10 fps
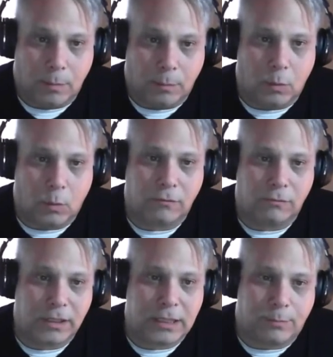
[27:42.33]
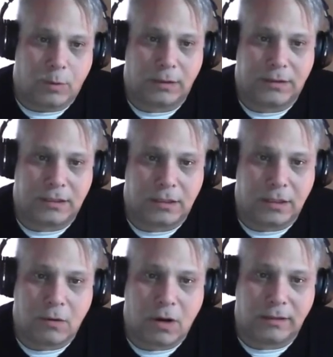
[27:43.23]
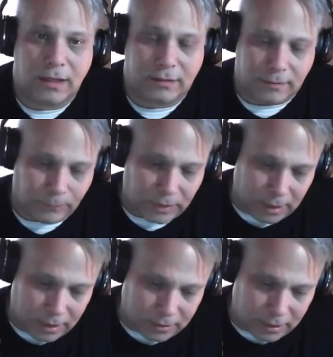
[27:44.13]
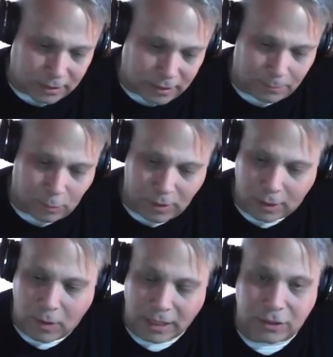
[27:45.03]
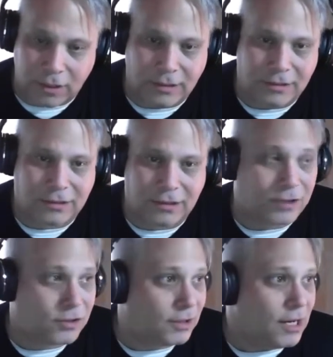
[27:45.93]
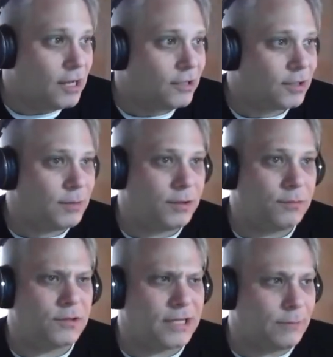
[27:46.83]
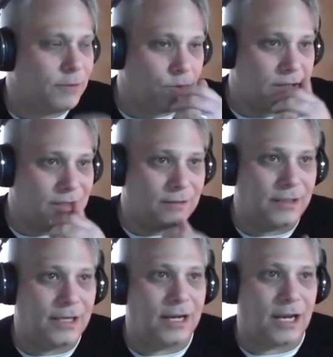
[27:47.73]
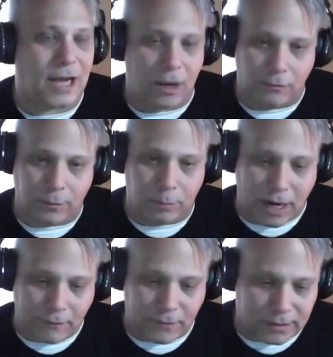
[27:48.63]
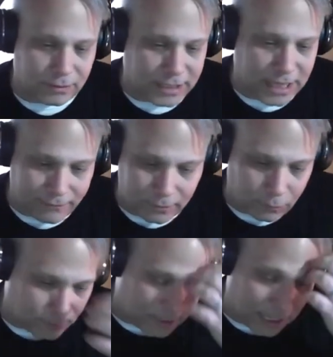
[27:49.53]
But one really important thing to know on this is is an important question, and this actually somebody threw this at me recently at, over breakfast I was having with